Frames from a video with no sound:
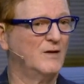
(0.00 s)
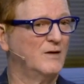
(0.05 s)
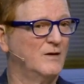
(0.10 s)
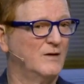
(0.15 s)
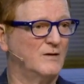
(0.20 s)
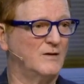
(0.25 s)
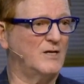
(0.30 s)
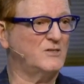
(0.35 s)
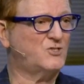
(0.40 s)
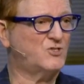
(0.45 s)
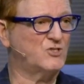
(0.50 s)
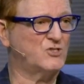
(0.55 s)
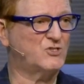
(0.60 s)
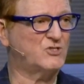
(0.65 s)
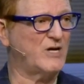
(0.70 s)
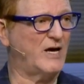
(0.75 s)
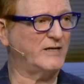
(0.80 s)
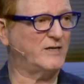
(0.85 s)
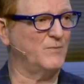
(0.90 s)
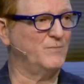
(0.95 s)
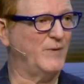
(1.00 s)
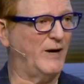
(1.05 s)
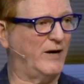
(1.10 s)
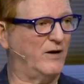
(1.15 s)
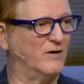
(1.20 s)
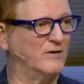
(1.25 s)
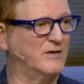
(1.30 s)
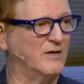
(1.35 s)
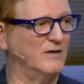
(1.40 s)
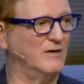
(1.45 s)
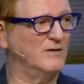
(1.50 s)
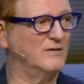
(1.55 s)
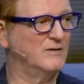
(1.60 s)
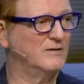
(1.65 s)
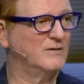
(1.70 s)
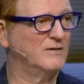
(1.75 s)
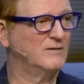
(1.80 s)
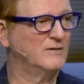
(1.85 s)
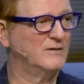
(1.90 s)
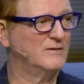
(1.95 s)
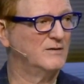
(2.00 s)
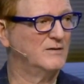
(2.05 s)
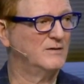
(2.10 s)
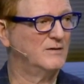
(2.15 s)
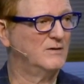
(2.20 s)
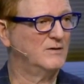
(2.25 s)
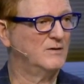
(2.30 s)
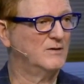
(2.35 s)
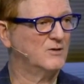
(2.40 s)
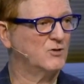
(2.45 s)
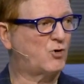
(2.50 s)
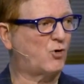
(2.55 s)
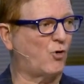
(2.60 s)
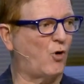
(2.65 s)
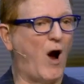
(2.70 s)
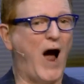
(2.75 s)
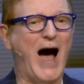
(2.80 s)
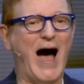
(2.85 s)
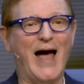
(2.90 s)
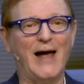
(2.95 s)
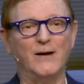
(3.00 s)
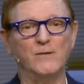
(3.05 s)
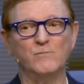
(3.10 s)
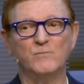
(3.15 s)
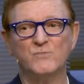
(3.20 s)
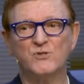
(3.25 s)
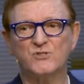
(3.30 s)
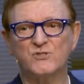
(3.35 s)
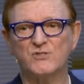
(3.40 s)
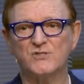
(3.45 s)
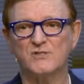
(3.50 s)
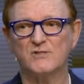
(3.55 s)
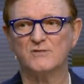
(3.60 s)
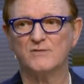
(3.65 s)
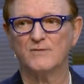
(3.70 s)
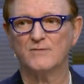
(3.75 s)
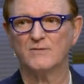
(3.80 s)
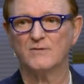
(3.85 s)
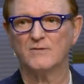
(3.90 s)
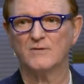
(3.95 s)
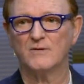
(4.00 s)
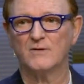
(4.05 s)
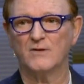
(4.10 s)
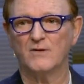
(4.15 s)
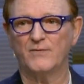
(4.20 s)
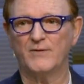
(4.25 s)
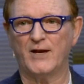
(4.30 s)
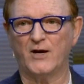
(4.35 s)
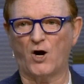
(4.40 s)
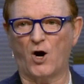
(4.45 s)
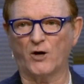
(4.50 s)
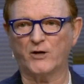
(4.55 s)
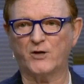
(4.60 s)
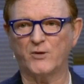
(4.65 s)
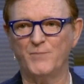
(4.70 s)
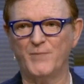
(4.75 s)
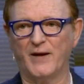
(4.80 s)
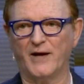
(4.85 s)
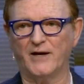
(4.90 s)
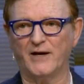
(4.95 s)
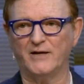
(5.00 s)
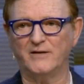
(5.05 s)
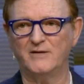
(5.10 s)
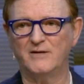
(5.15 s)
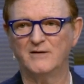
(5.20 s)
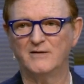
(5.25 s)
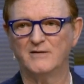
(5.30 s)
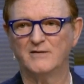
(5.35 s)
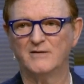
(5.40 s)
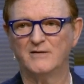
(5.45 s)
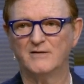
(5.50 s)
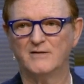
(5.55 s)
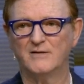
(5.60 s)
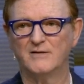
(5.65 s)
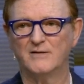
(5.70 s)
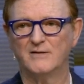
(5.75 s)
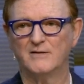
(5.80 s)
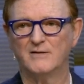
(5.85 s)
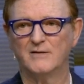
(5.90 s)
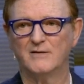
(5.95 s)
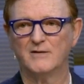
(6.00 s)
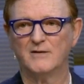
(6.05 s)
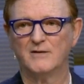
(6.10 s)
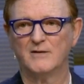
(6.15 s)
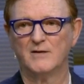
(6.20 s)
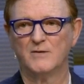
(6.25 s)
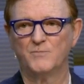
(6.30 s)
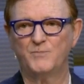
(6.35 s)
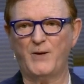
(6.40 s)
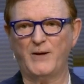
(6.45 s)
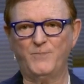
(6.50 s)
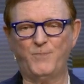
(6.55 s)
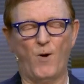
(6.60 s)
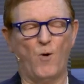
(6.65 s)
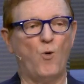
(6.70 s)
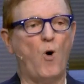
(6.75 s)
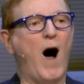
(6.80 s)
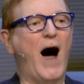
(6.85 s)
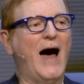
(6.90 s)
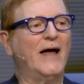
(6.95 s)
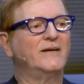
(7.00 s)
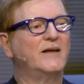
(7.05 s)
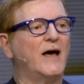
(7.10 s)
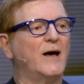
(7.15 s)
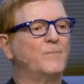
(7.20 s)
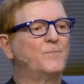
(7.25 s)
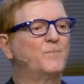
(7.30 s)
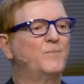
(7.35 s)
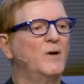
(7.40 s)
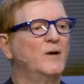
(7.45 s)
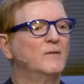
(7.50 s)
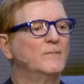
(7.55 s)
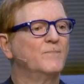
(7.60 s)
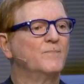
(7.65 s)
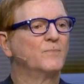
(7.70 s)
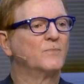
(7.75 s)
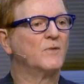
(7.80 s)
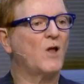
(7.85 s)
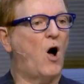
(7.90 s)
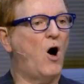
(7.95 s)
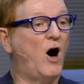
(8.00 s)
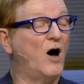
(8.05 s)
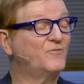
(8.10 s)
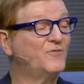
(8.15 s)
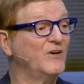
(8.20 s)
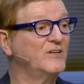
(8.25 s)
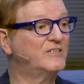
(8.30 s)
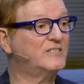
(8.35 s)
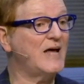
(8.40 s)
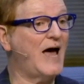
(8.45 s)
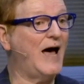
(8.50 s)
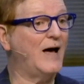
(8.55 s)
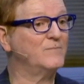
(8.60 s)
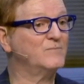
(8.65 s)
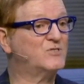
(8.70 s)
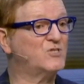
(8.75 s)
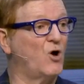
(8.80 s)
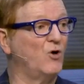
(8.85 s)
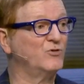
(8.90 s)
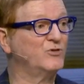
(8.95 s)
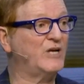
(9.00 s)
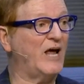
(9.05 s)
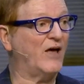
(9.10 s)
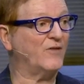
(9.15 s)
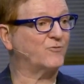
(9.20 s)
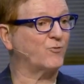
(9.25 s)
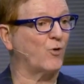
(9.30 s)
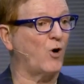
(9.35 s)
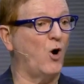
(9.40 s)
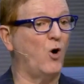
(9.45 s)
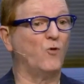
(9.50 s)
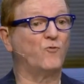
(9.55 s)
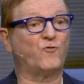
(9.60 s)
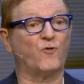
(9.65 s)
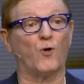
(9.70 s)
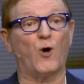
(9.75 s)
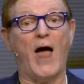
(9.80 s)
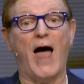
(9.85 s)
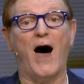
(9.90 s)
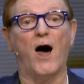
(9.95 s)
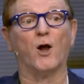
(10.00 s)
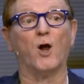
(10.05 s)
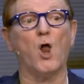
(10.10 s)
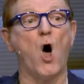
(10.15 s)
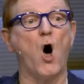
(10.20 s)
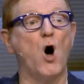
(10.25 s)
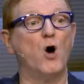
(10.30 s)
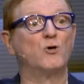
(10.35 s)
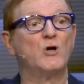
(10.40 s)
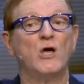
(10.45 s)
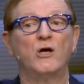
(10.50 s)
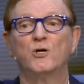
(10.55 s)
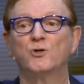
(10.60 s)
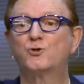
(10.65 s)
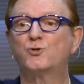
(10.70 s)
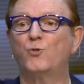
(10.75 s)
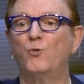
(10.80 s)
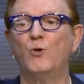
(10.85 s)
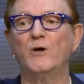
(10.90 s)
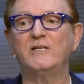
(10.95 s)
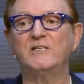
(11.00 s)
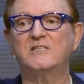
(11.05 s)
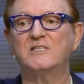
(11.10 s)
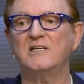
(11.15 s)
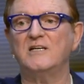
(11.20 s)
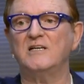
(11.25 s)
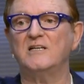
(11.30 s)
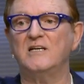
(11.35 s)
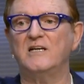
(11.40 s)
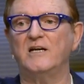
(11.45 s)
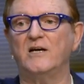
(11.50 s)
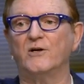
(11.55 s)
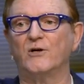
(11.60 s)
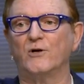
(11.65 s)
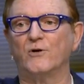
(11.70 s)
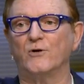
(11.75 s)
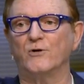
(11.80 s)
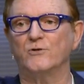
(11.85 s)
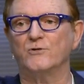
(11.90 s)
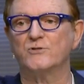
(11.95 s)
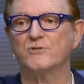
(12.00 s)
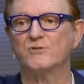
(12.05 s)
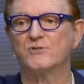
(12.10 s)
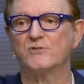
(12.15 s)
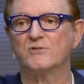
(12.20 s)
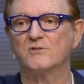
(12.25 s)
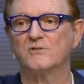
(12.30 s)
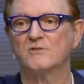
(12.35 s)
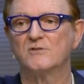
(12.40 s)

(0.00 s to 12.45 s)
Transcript: let's just take America crimes that are committed. People wind up oftentimes on death row for how long? 20 years.